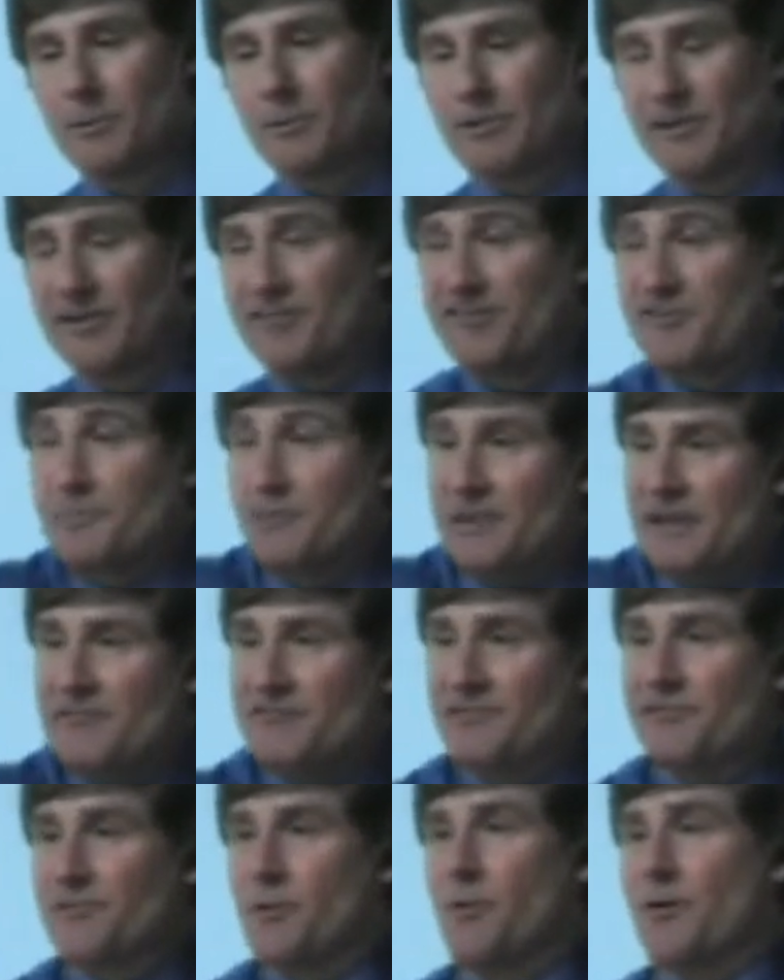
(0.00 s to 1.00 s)
Religious
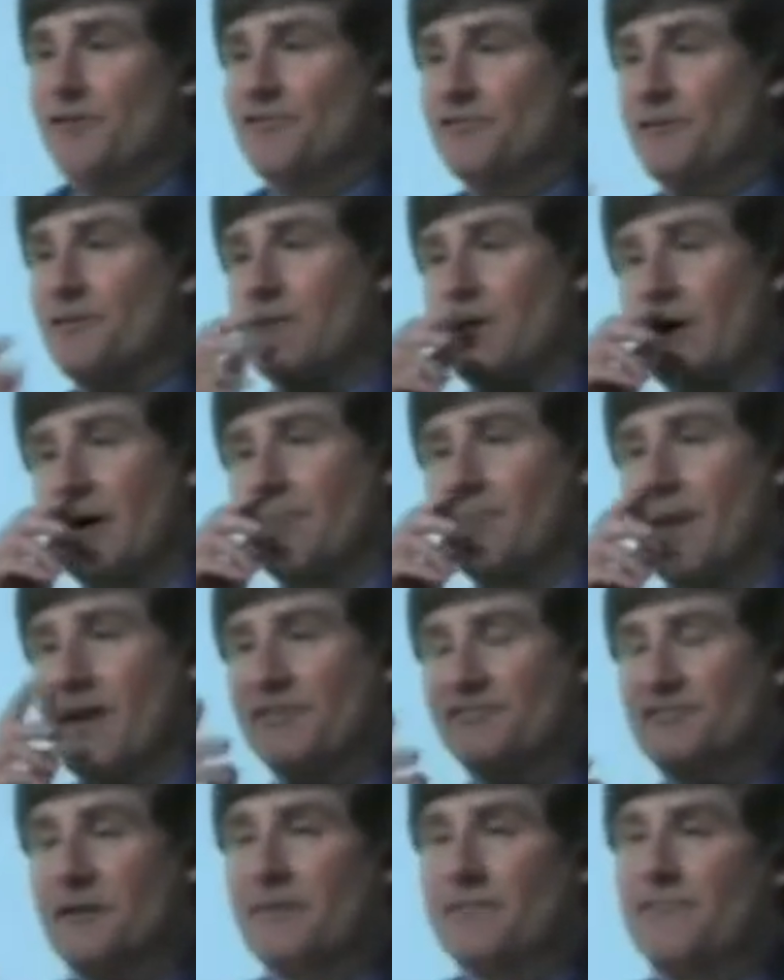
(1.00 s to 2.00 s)
beliefs, of course, are
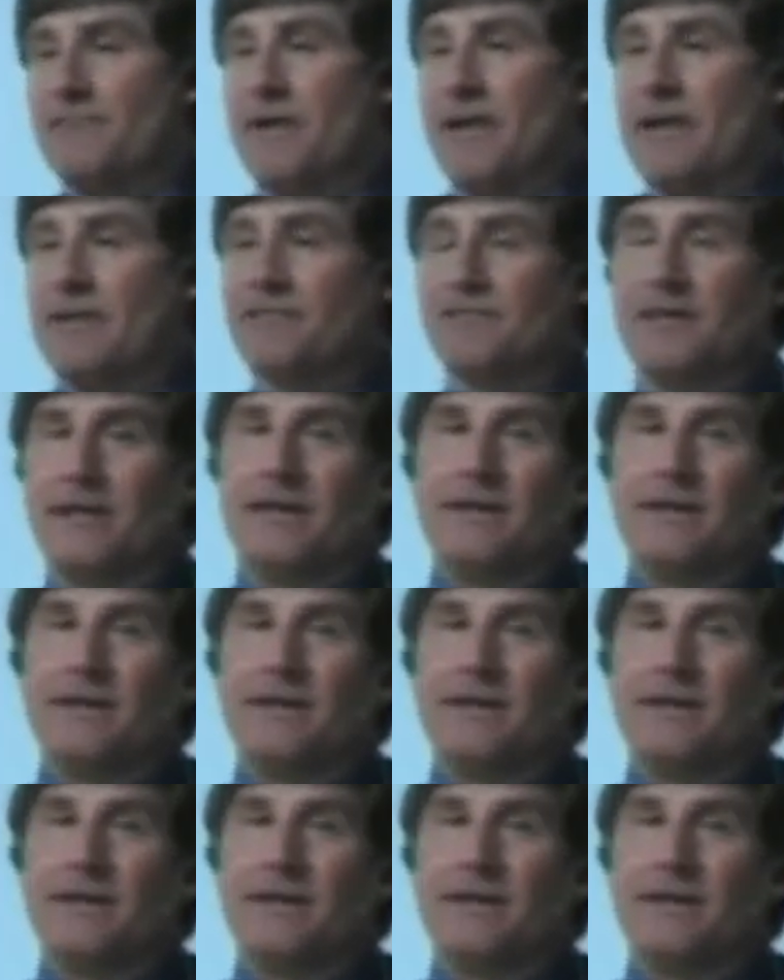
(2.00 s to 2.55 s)
based on faith